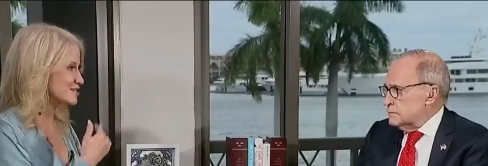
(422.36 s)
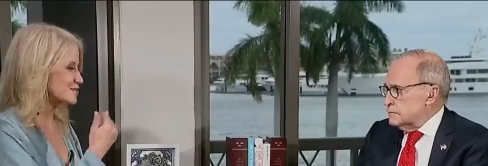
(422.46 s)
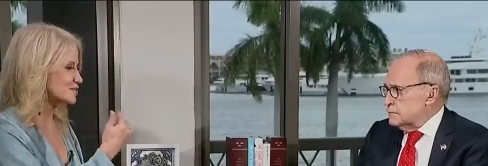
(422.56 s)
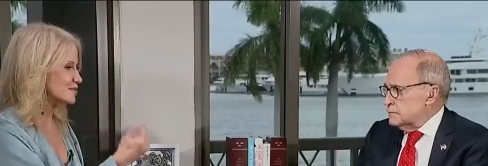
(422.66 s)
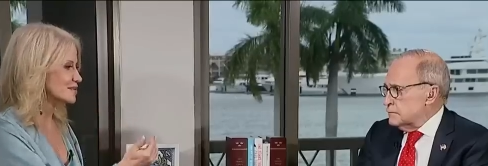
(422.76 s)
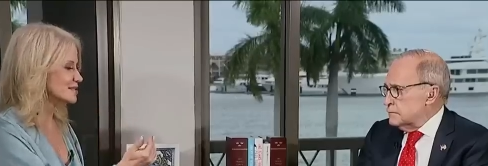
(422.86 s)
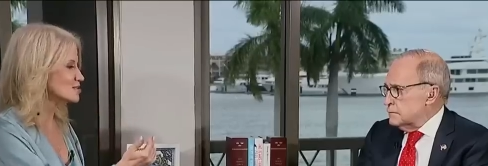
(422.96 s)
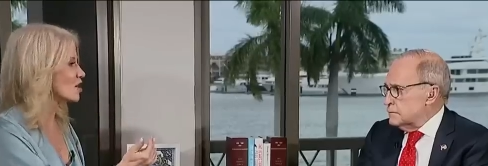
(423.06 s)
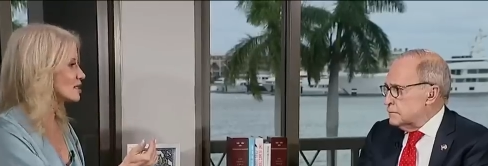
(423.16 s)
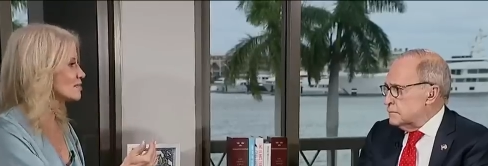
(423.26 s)
Speaker 1: to
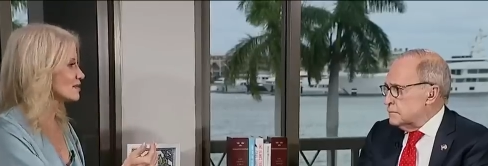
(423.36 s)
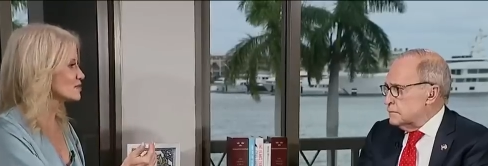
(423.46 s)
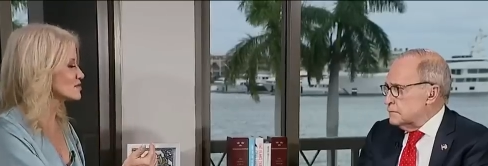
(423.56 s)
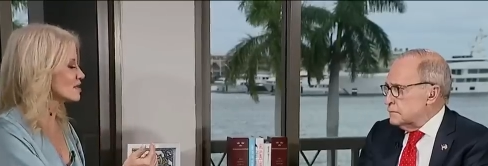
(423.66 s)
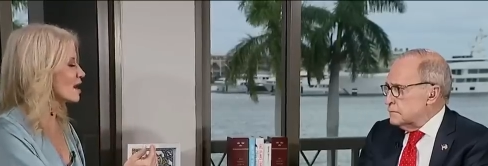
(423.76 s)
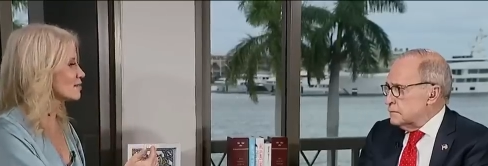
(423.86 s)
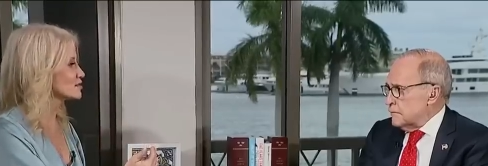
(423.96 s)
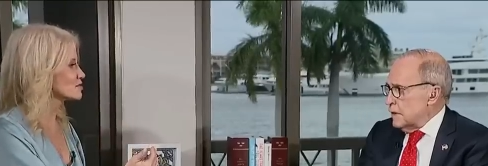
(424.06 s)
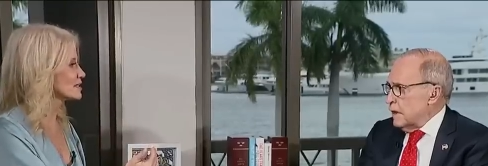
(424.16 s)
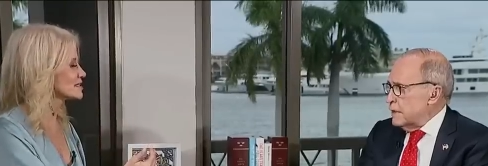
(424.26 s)
talk about those
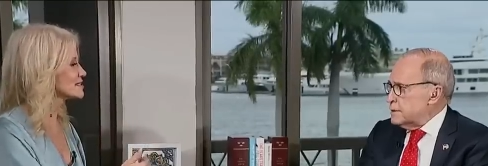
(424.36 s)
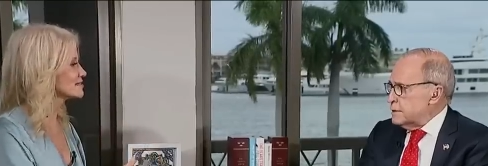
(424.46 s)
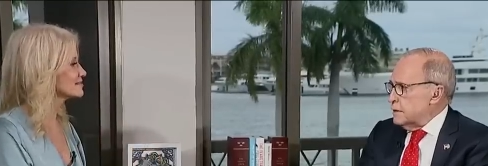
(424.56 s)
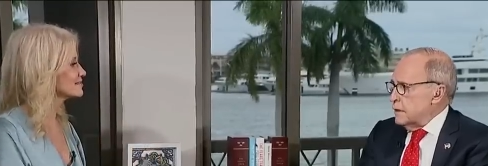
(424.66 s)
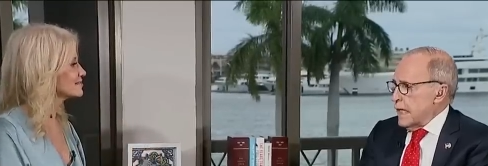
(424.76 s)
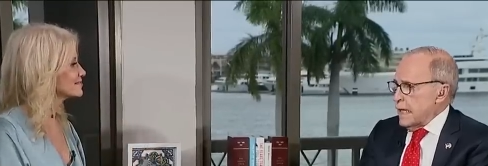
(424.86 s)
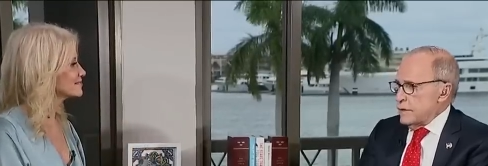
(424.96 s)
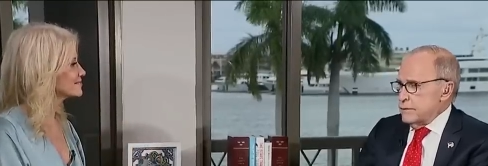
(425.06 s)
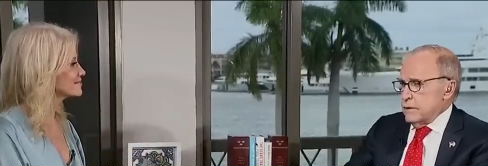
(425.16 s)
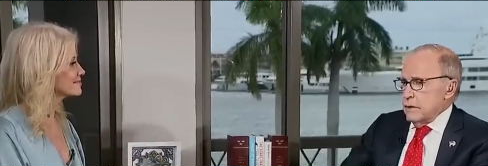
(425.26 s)
Speaker 2: accomplishments. Yes,
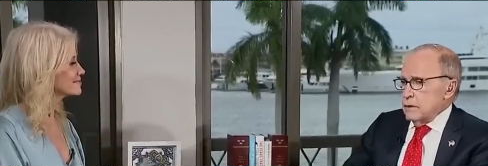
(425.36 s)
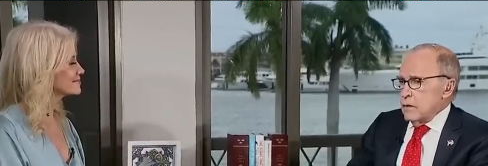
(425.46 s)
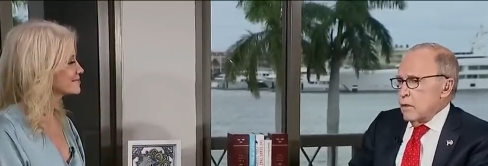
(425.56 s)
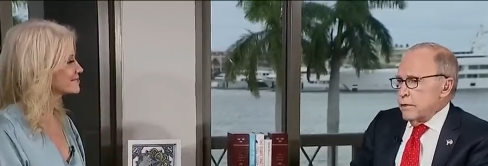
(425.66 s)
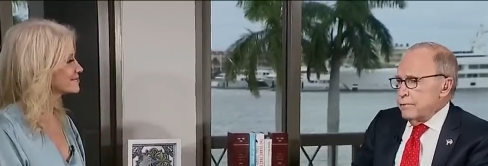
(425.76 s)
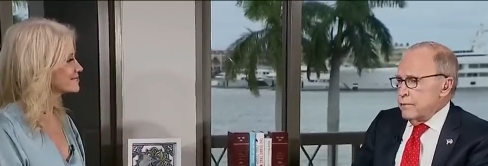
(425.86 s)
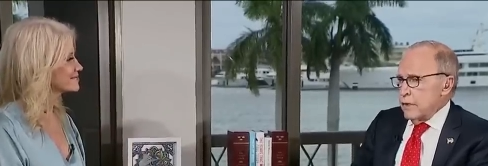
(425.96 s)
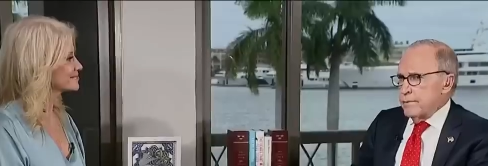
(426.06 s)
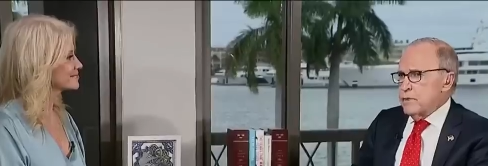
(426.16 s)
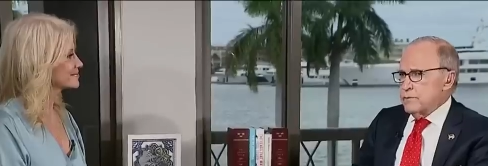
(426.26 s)
and going for,
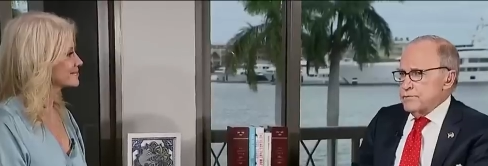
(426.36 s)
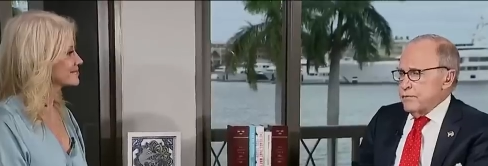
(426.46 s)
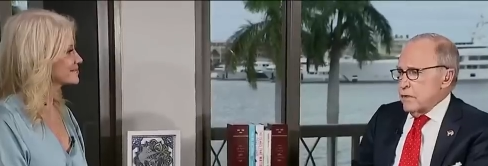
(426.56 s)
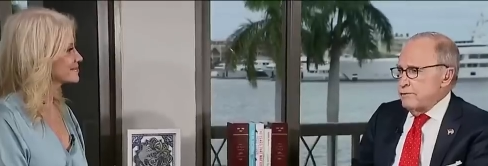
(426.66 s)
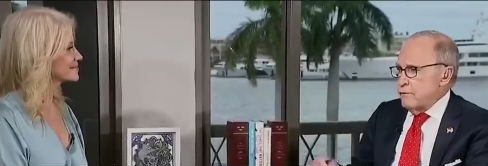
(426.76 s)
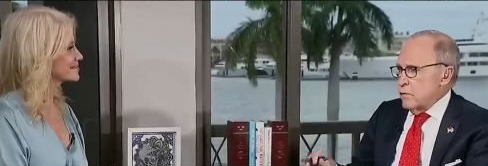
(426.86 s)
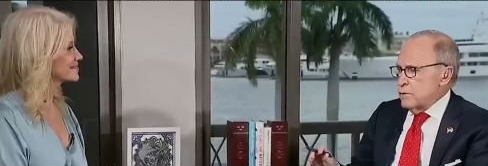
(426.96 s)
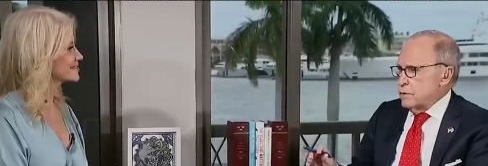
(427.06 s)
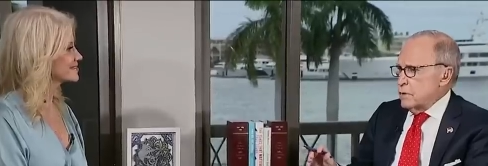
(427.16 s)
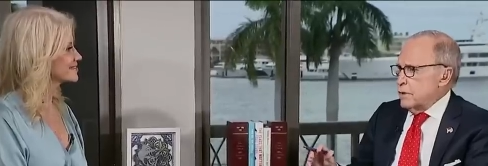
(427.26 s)
I mean, it was a very
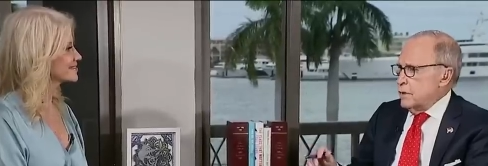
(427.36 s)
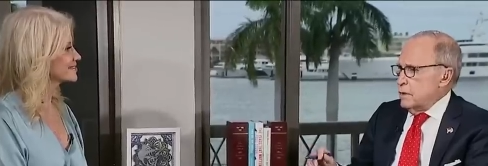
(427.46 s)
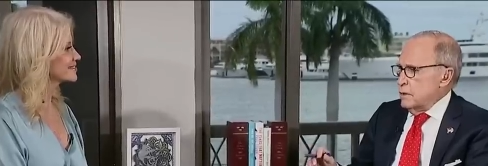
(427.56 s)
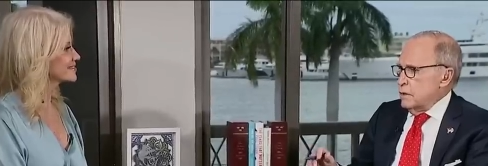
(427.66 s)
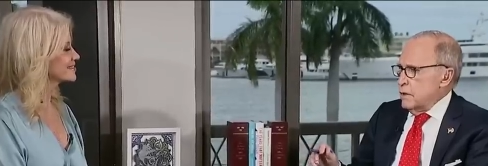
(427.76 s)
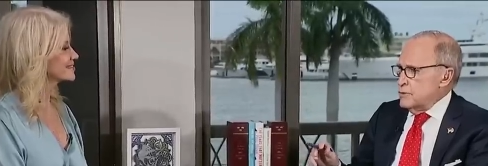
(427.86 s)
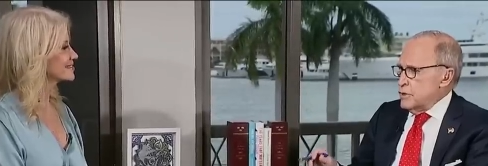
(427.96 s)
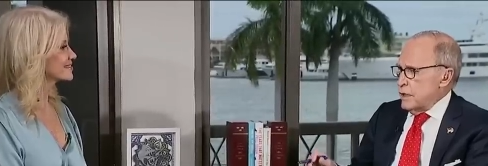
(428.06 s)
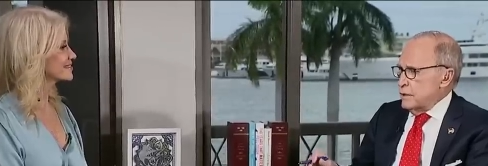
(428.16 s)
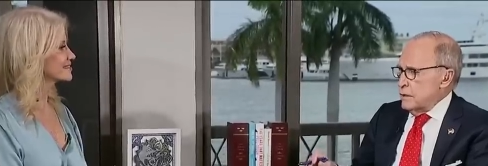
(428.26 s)
forward-looking
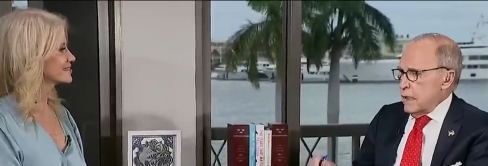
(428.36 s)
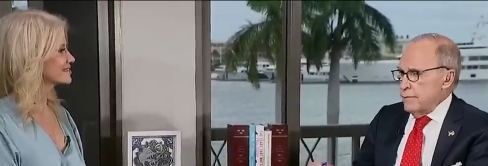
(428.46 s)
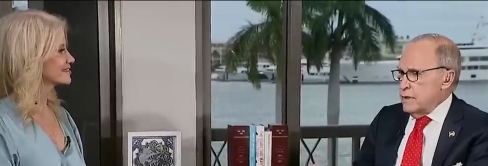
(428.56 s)
agenda. I